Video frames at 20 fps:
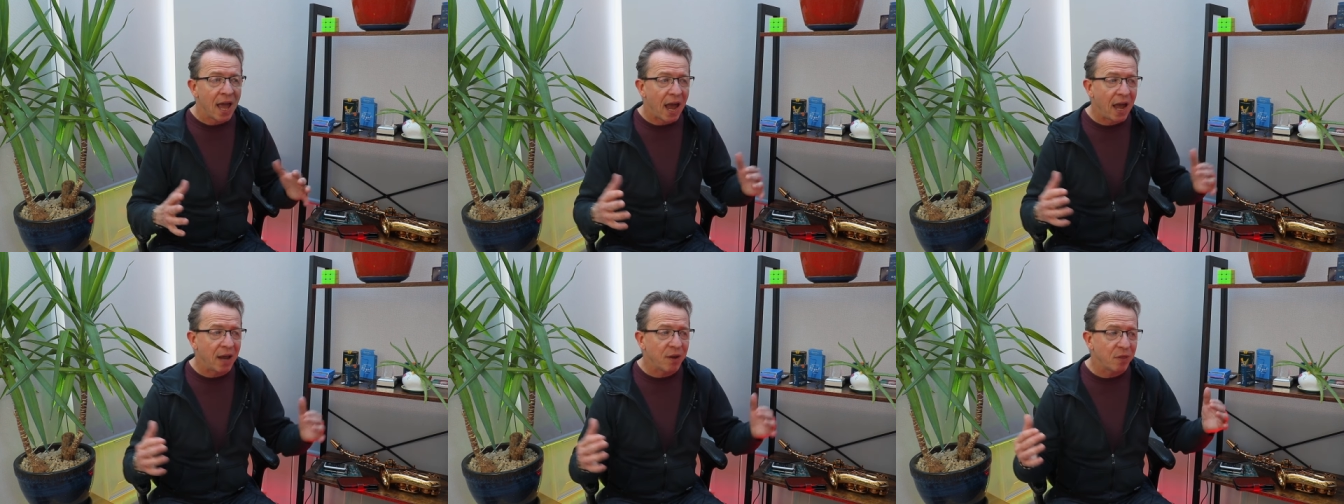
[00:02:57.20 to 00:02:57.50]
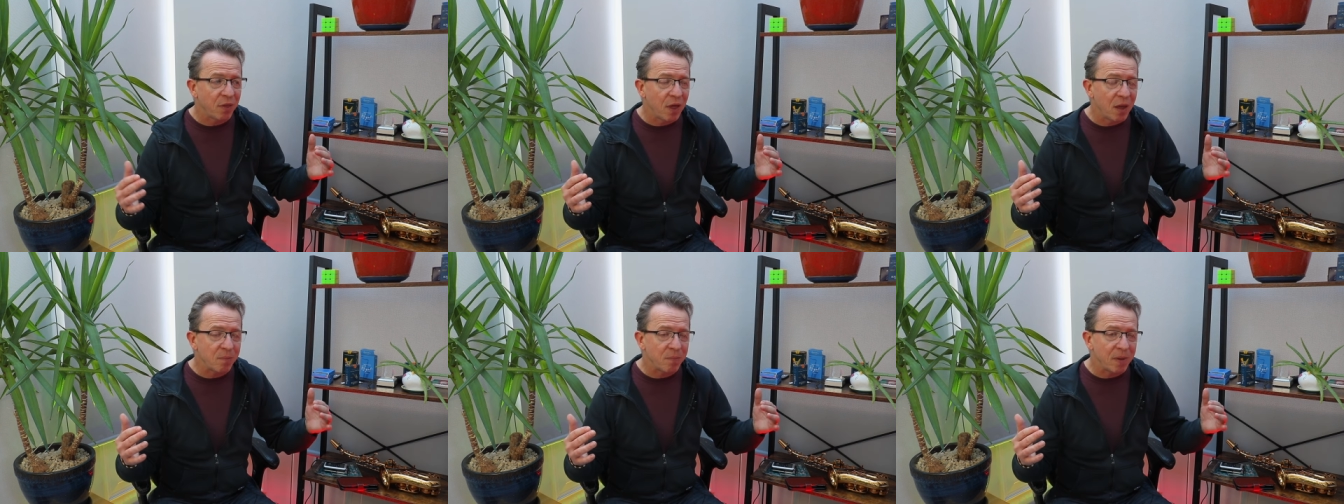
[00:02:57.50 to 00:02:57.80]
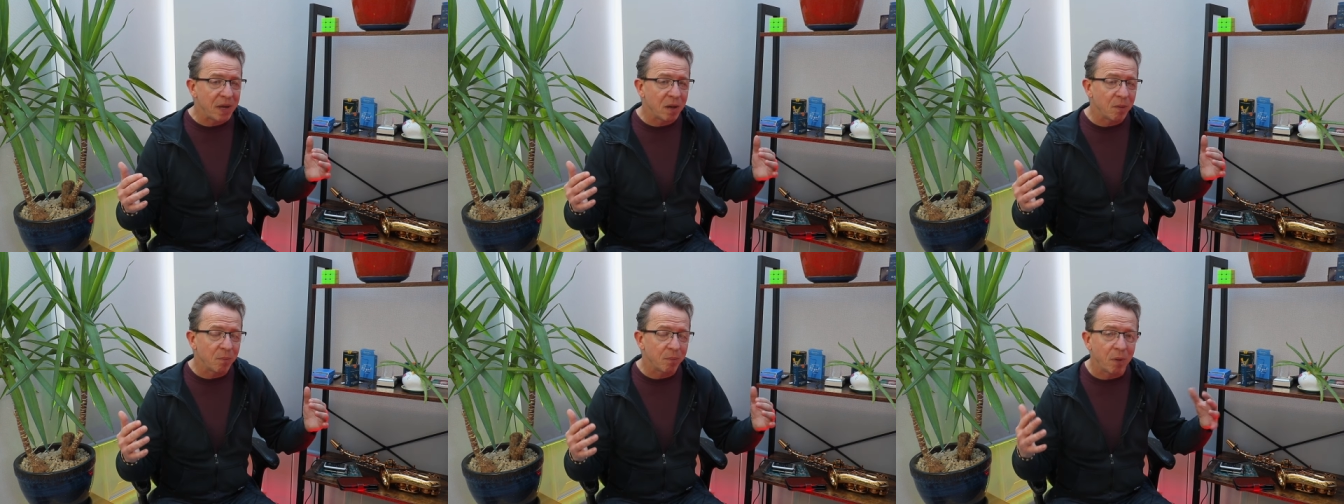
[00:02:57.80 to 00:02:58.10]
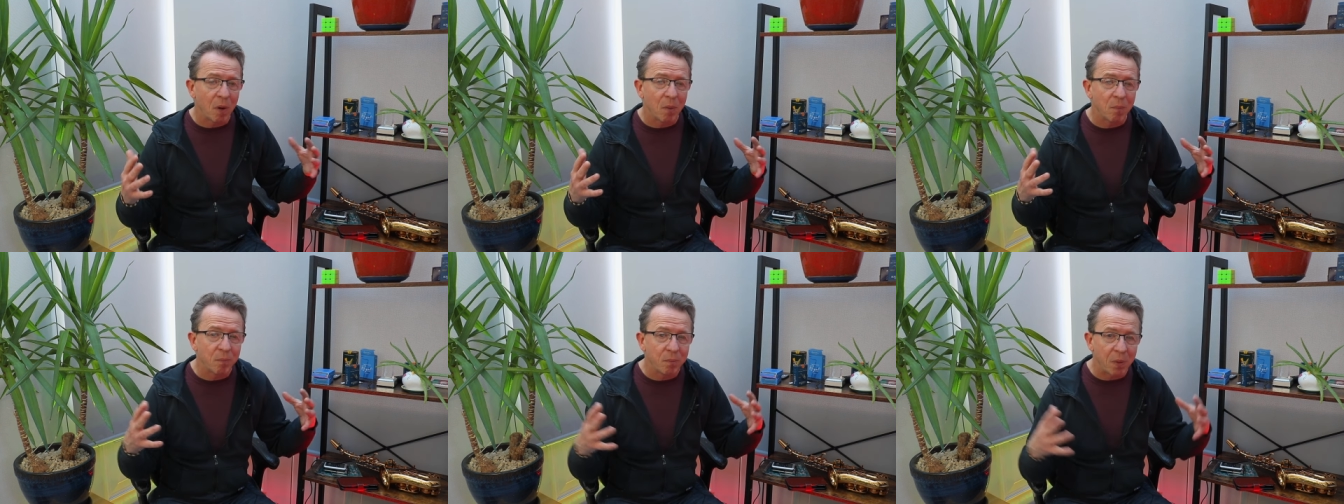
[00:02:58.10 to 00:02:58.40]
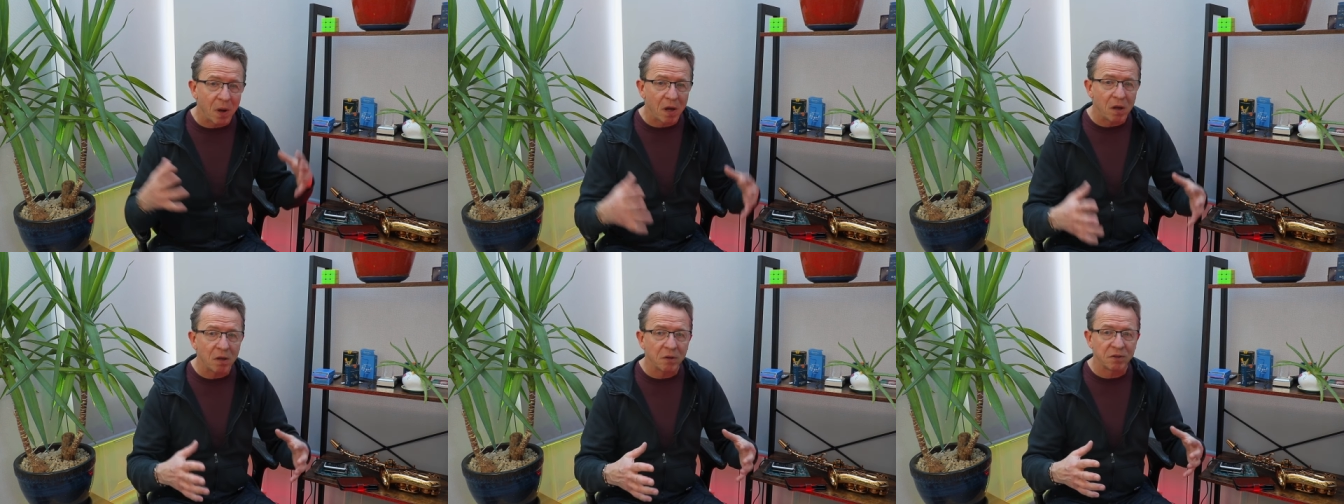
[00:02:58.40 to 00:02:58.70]
and they're being
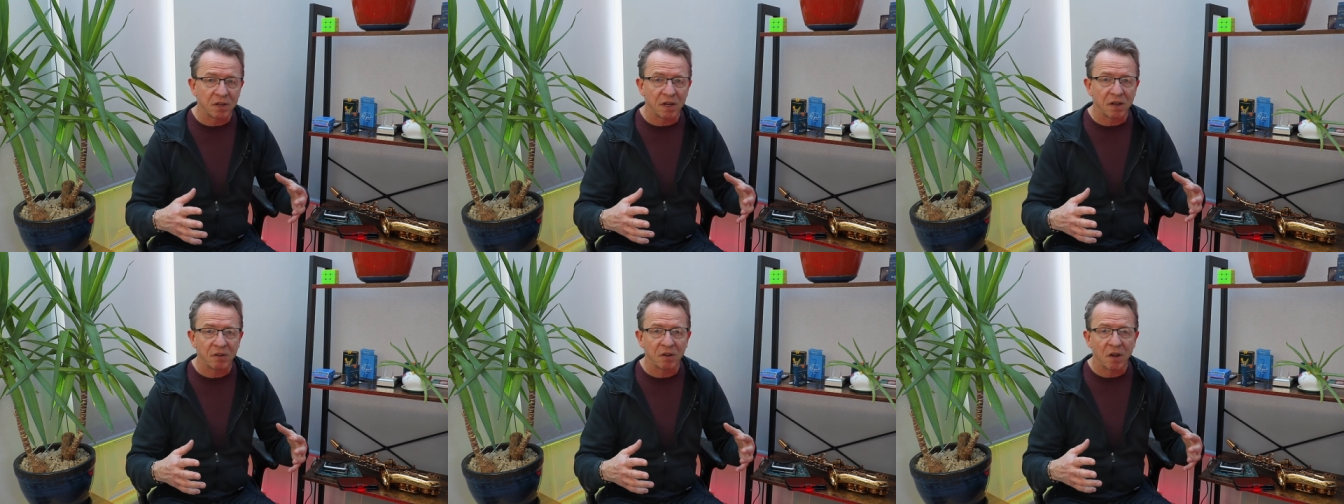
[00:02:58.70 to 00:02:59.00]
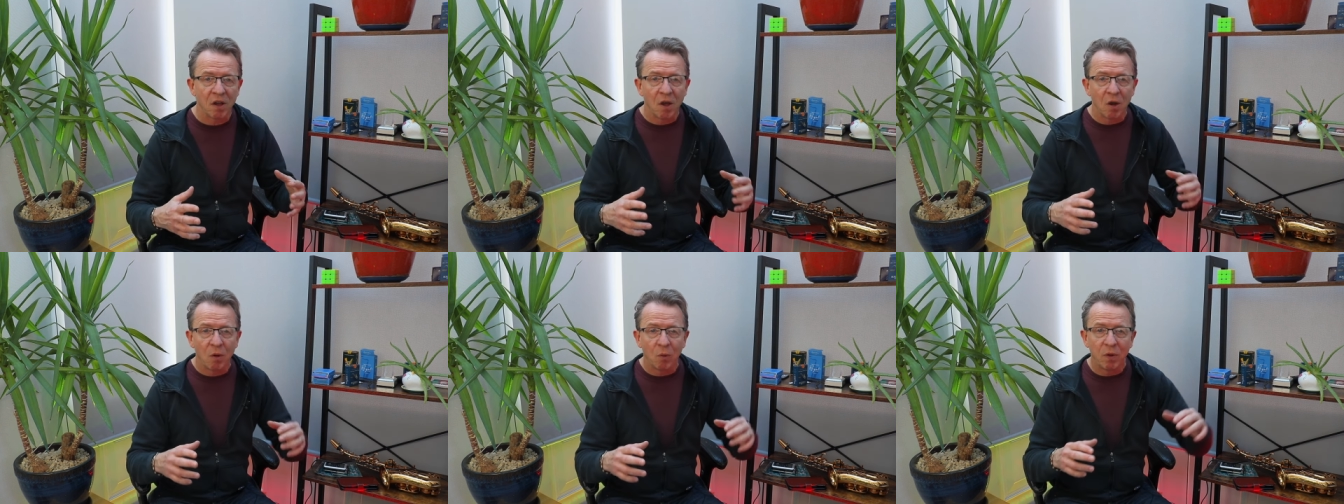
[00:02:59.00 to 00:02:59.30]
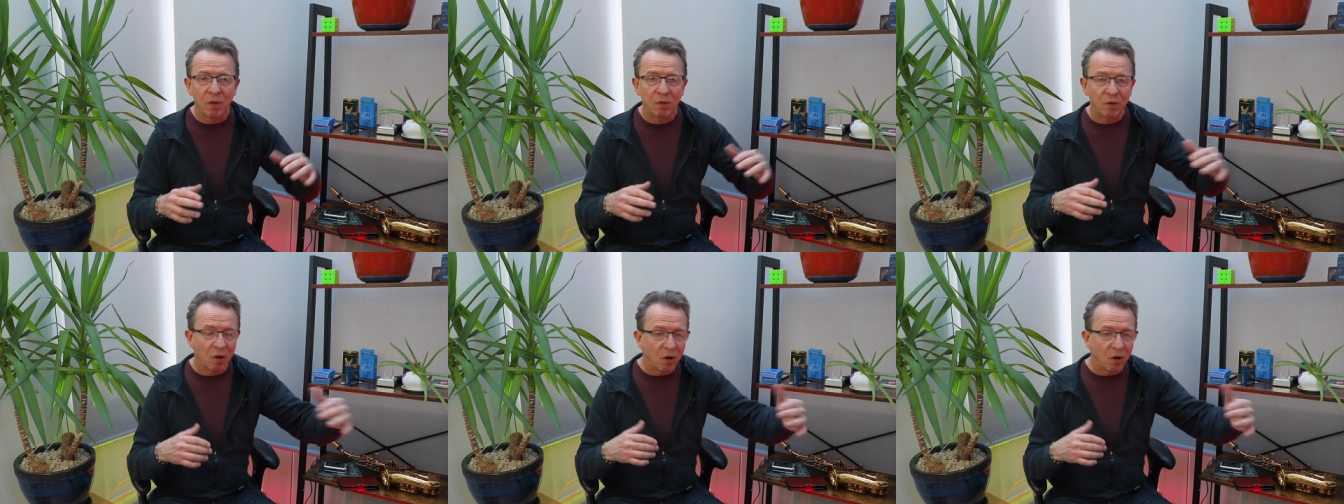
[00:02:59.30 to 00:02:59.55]
bombarded with